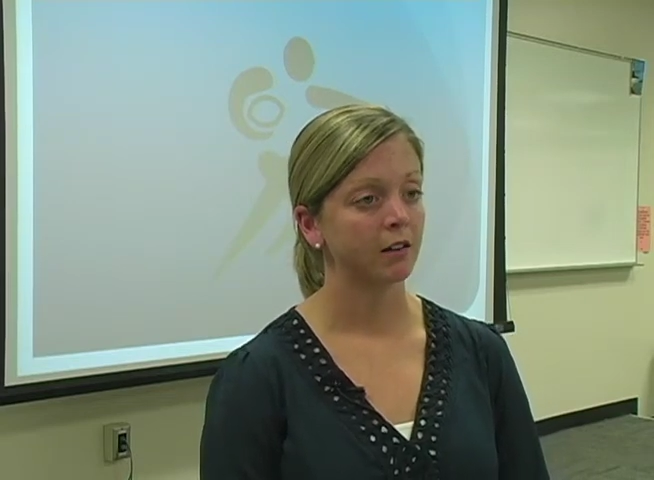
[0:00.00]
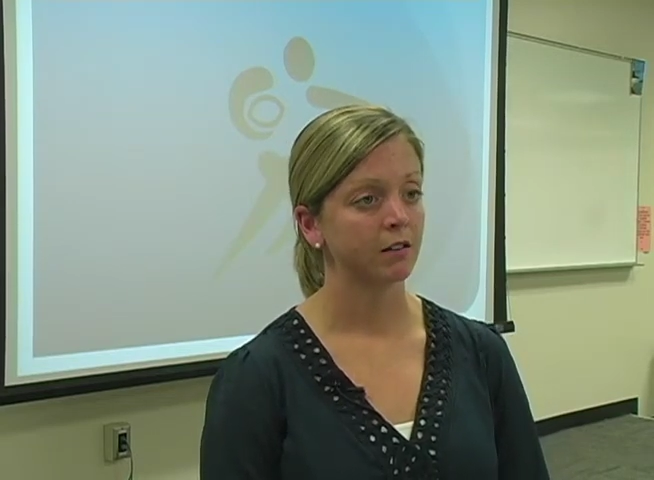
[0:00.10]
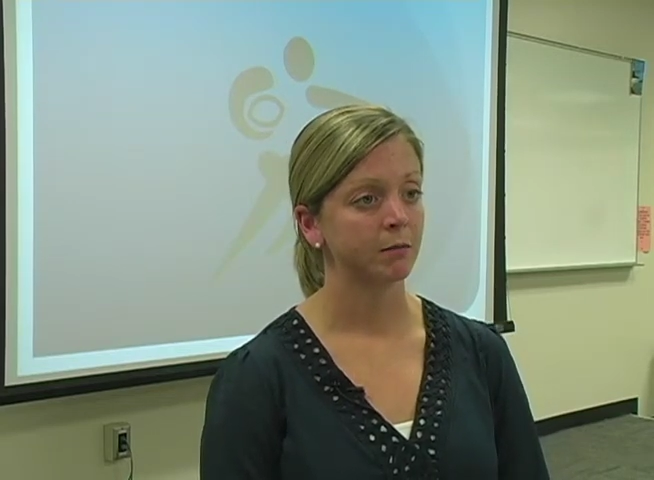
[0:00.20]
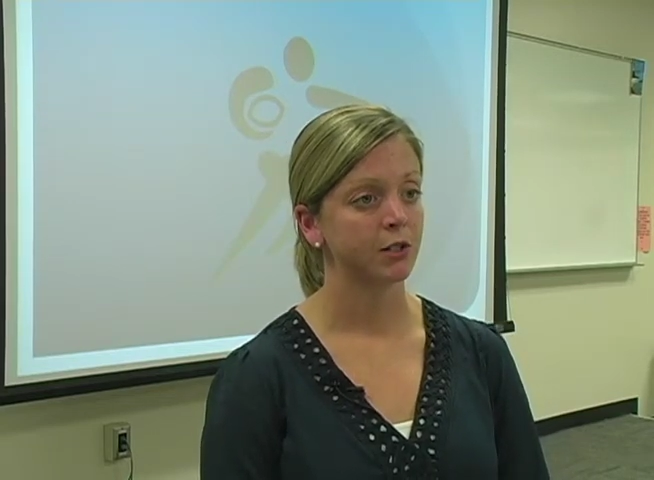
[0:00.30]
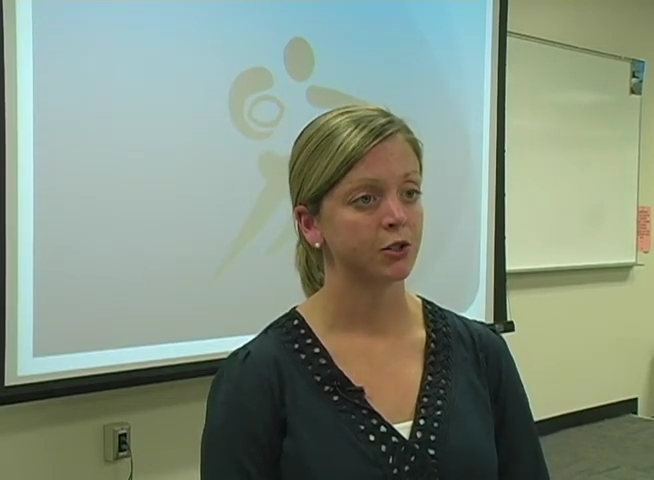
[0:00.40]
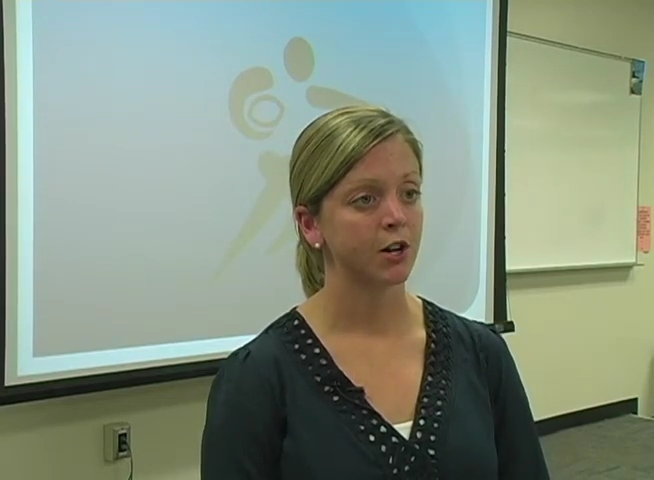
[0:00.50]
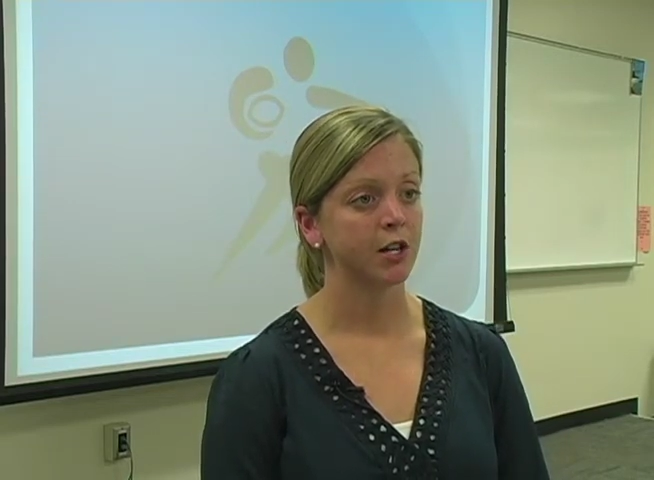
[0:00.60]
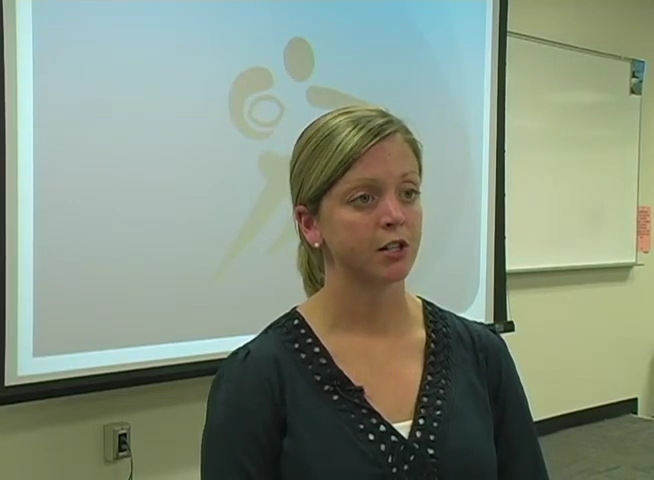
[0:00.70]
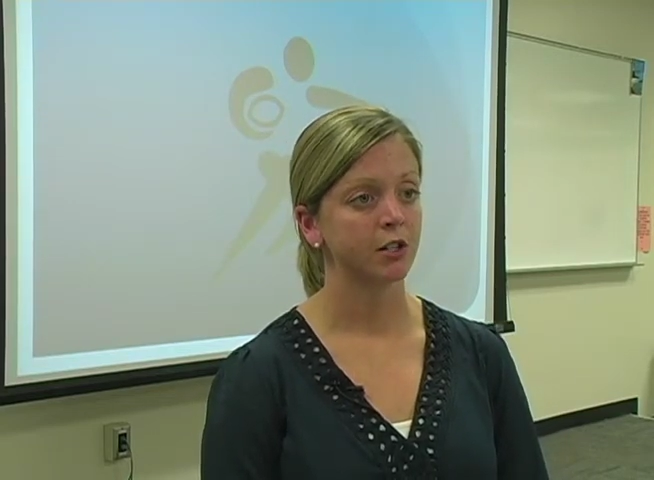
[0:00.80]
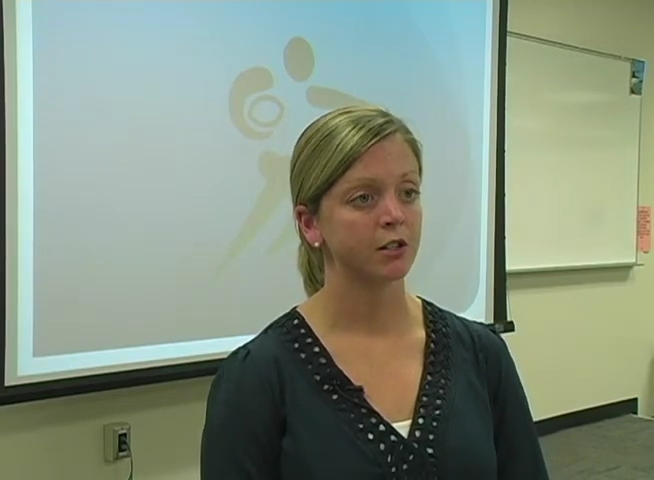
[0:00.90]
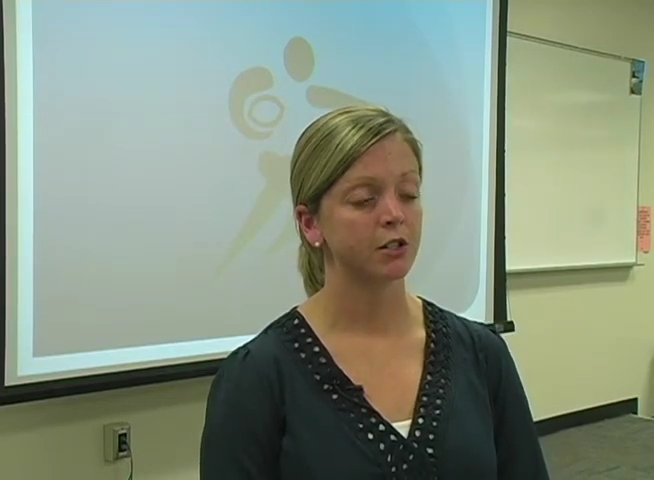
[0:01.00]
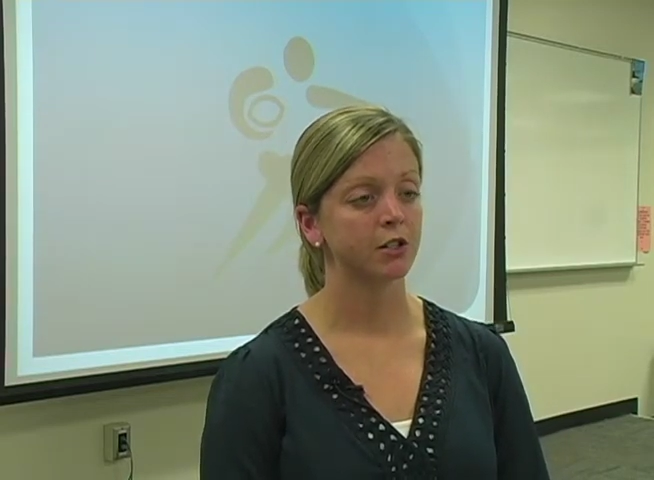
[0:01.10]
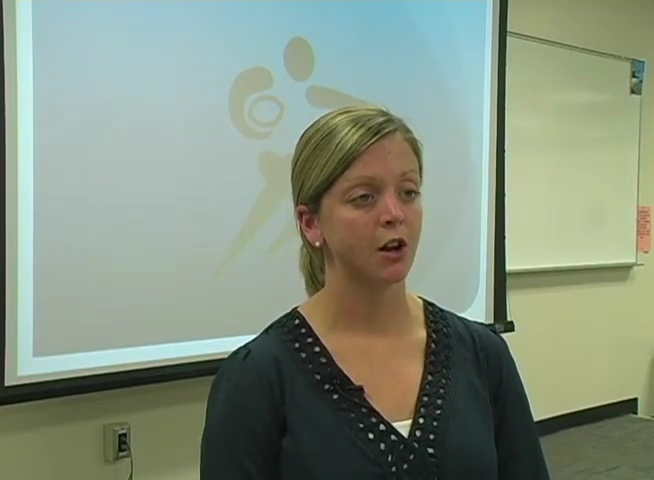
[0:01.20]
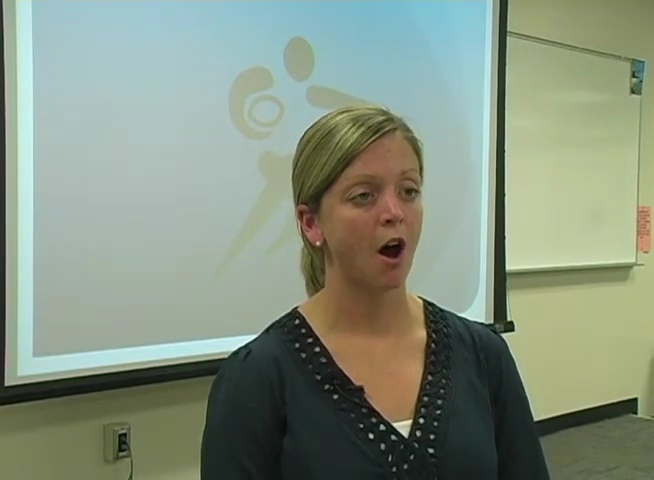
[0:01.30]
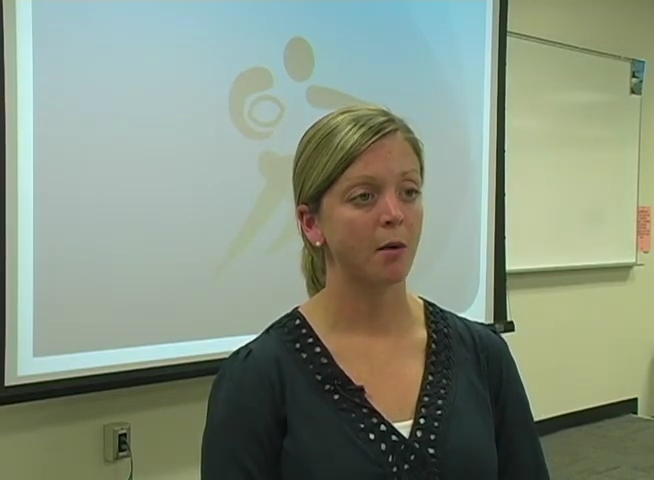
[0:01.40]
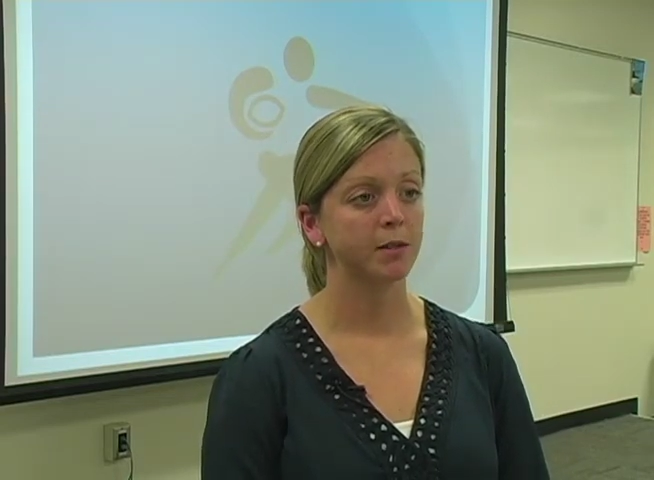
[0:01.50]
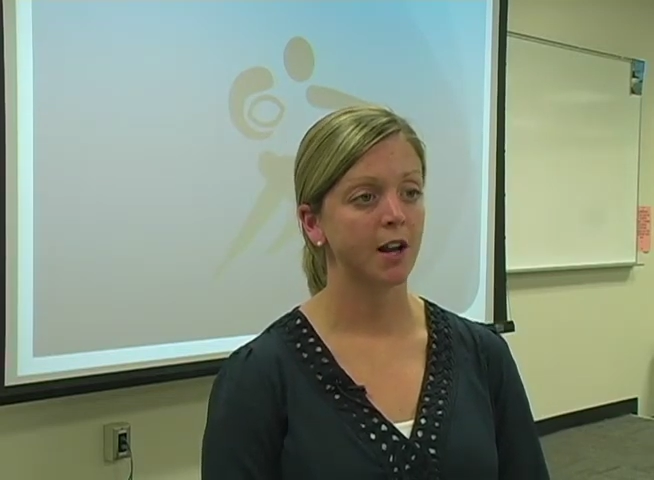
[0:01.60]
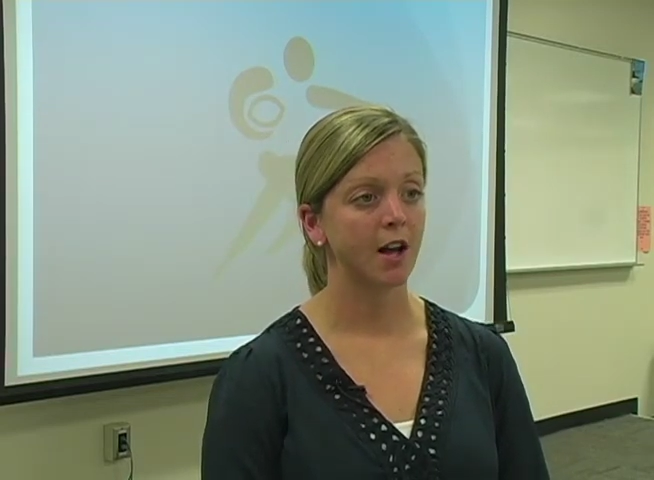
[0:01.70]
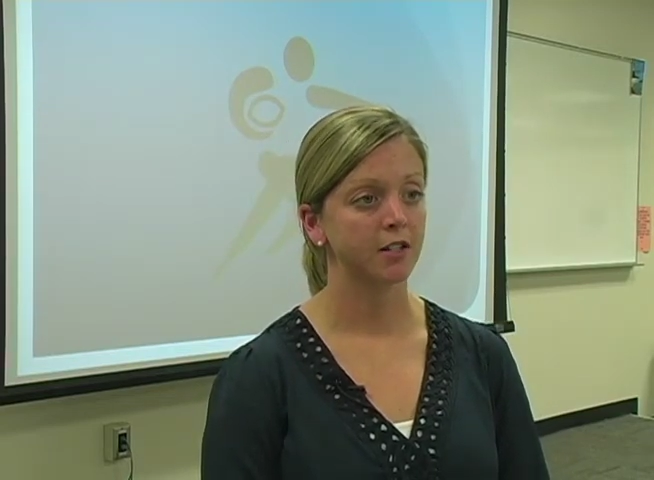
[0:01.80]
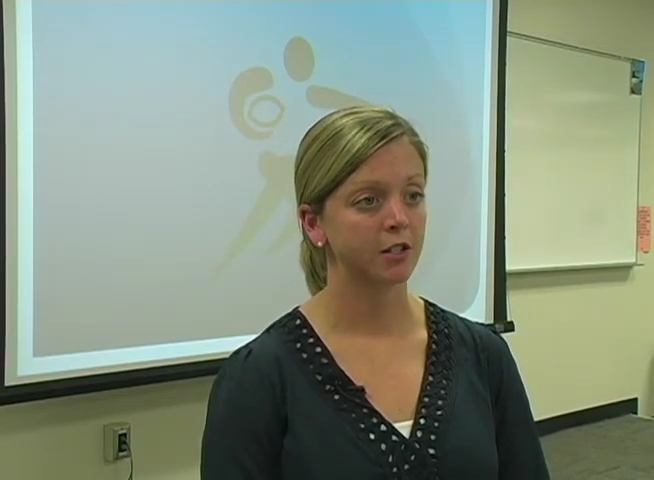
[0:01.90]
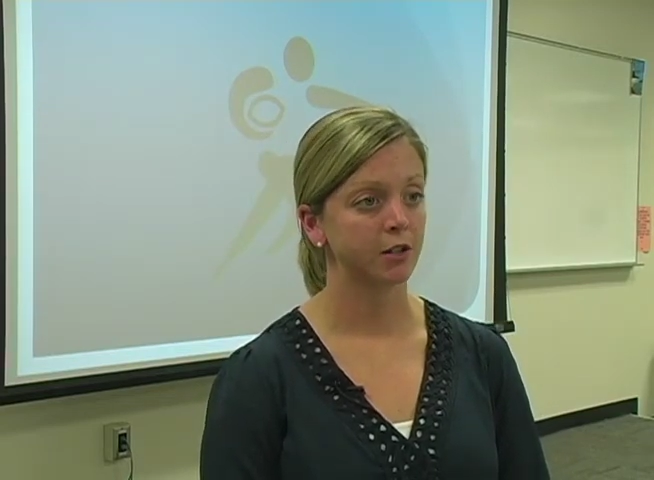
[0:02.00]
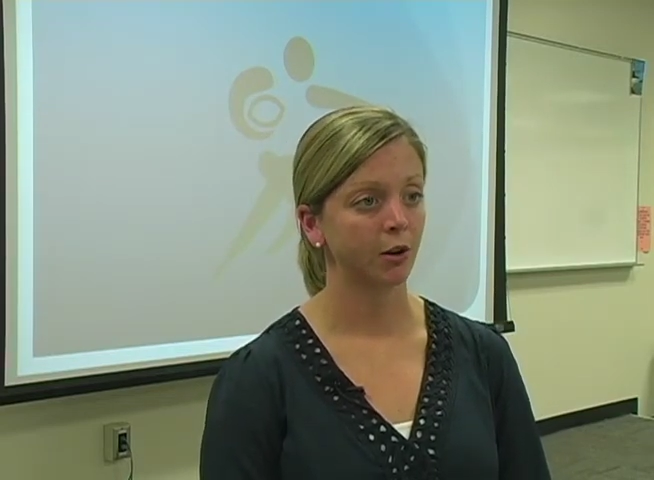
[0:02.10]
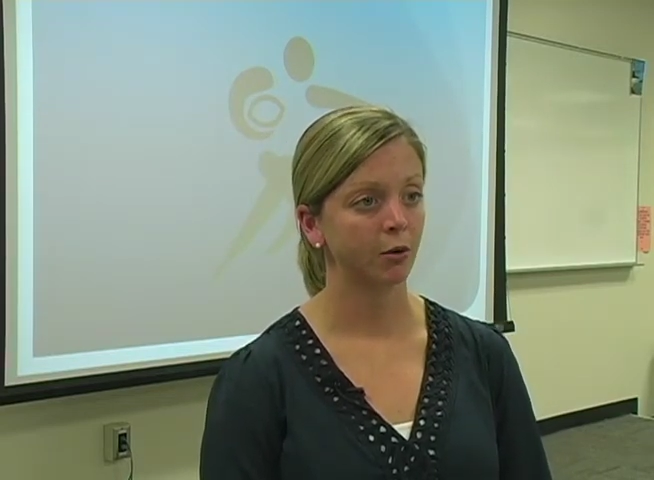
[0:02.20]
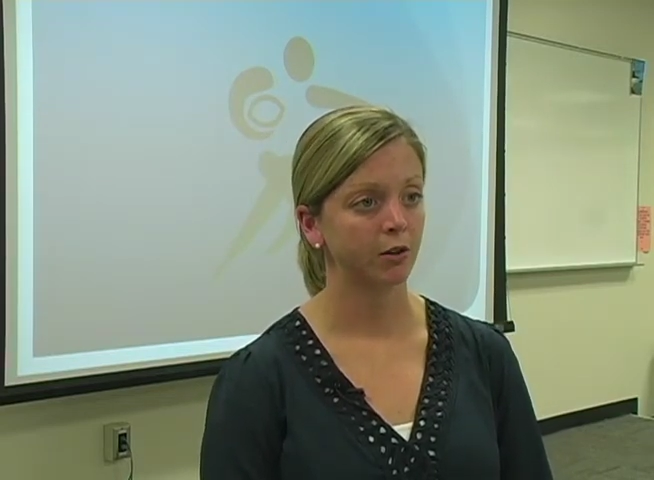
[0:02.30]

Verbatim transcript: menstruation stops, it has to do with a